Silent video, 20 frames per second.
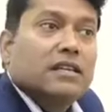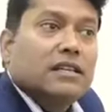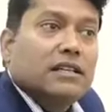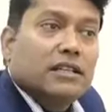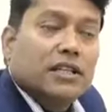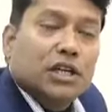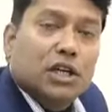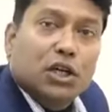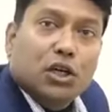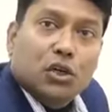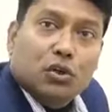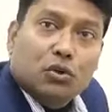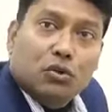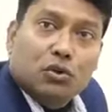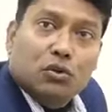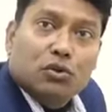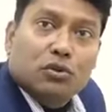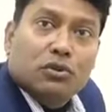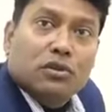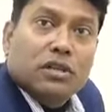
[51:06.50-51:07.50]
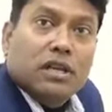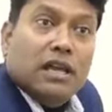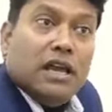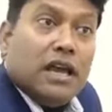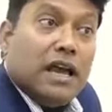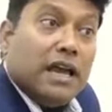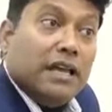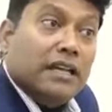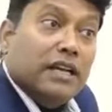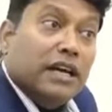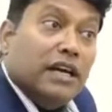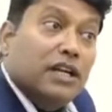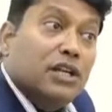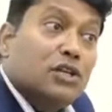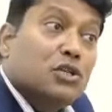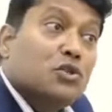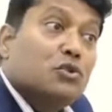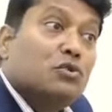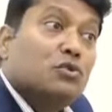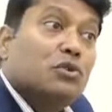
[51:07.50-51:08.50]
the growth, and
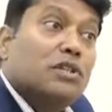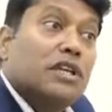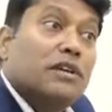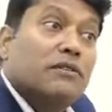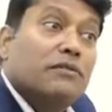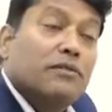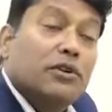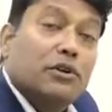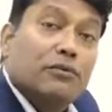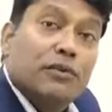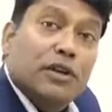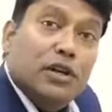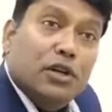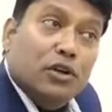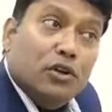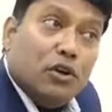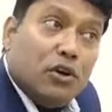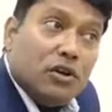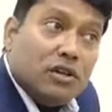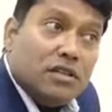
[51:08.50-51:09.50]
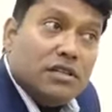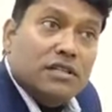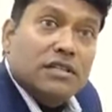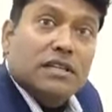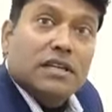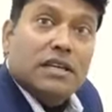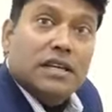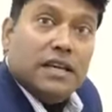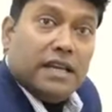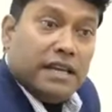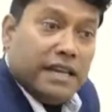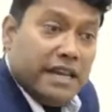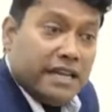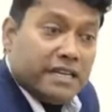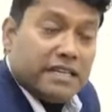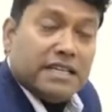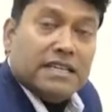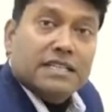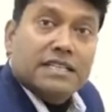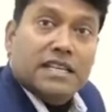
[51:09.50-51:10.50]
also they will not
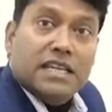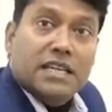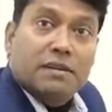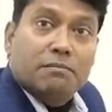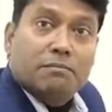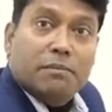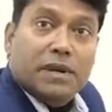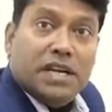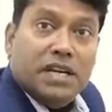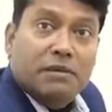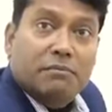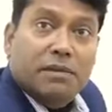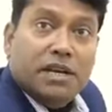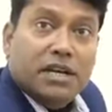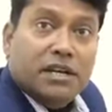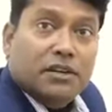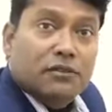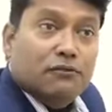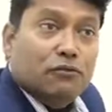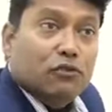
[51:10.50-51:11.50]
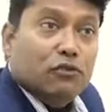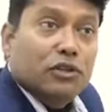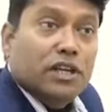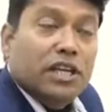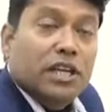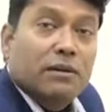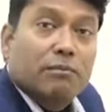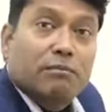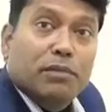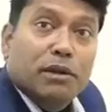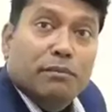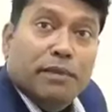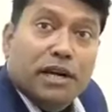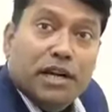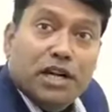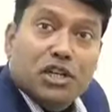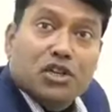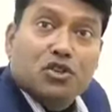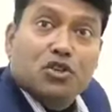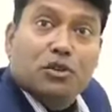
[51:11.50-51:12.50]
act as an impediment for the
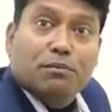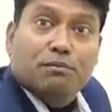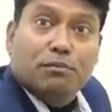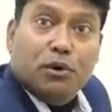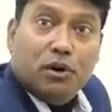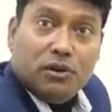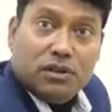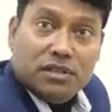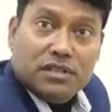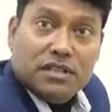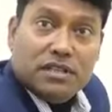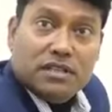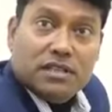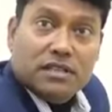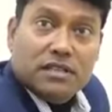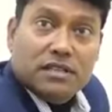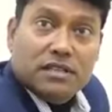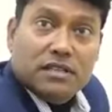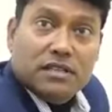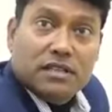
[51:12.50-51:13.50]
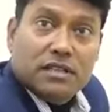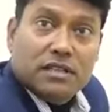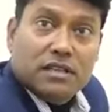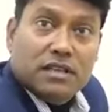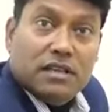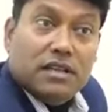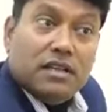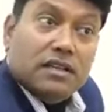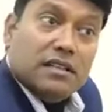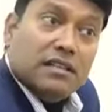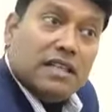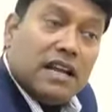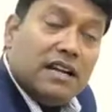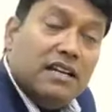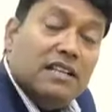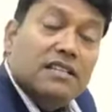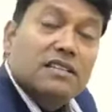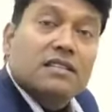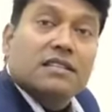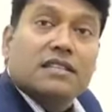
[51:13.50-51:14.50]
implementation of policies. That
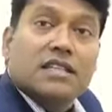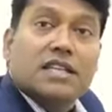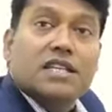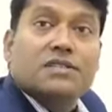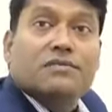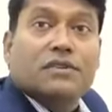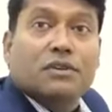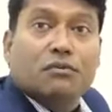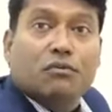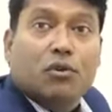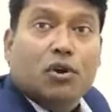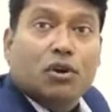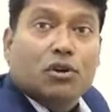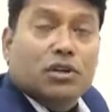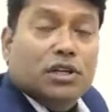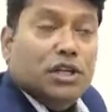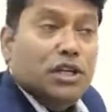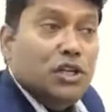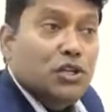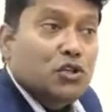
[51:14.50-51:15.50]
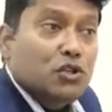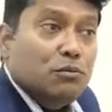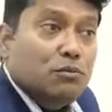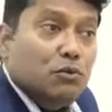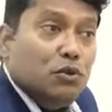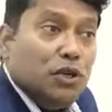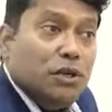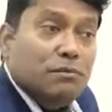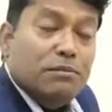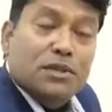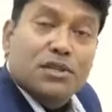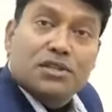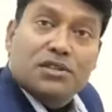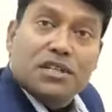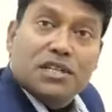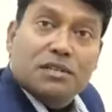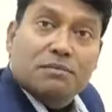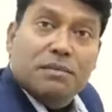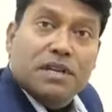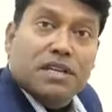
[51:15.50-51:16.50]
is the things we want. Ease of doing
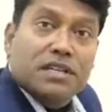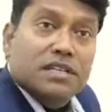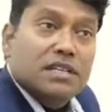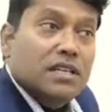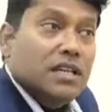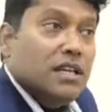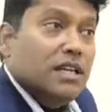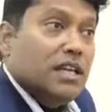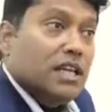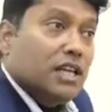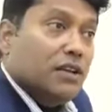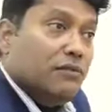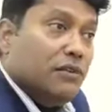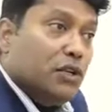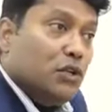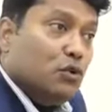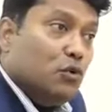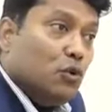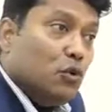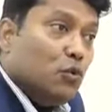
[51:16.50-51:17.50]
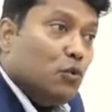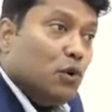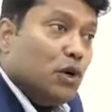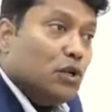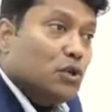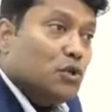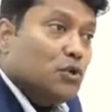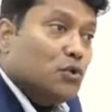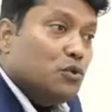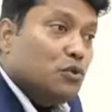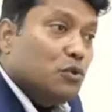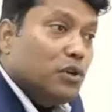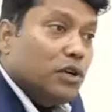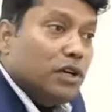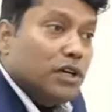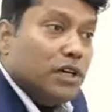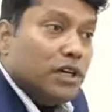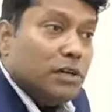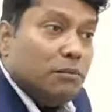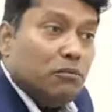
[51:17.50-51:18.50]
business means we don't want to
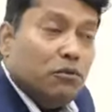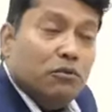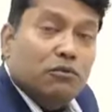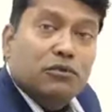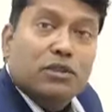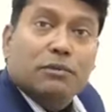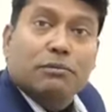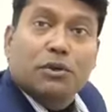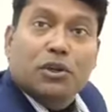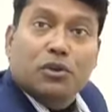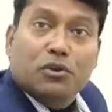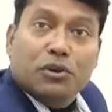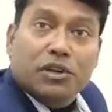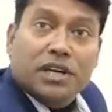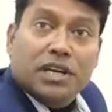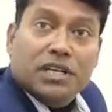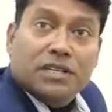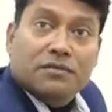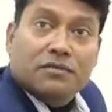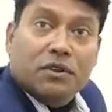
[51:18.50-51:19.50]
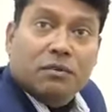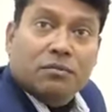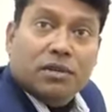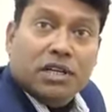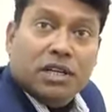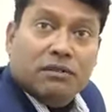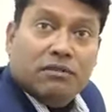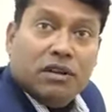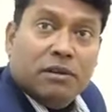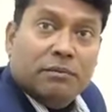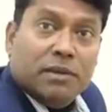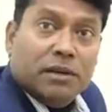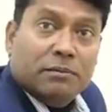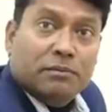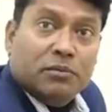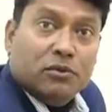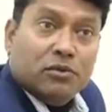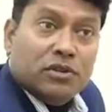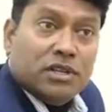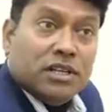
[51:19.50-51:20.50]
remove the bureaucrats from the development
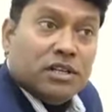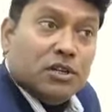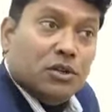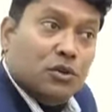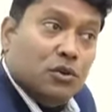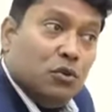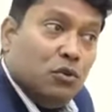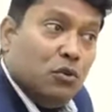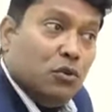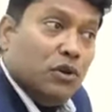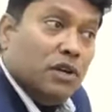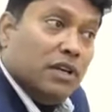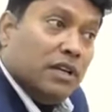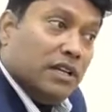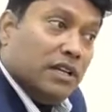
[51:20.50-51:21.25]
project. No,